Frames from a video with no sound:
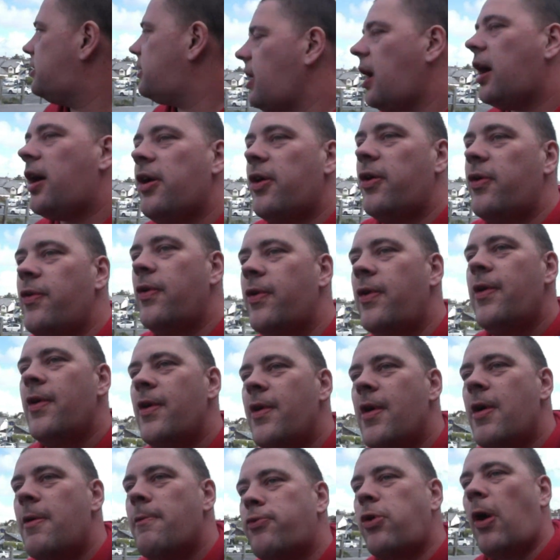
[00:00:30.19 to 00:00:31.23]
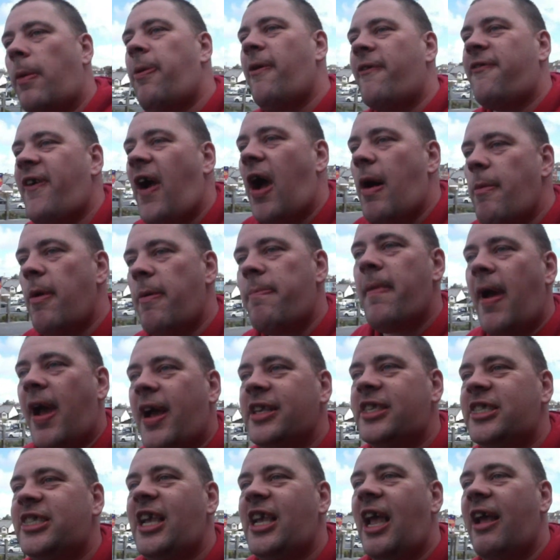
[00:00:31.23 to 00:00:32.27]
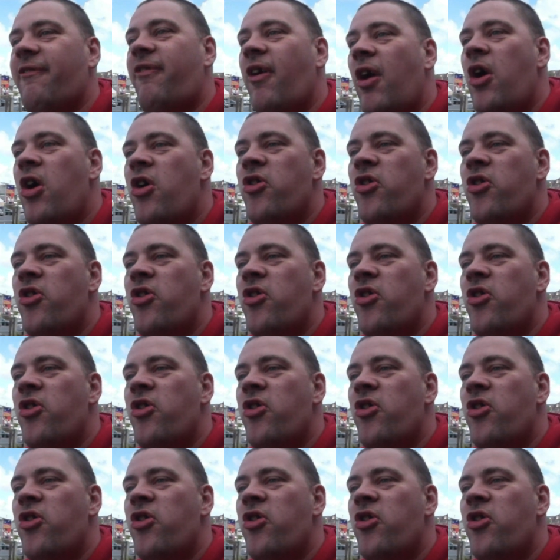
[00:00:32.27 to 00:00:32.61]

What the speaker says: so proper fan with Massive.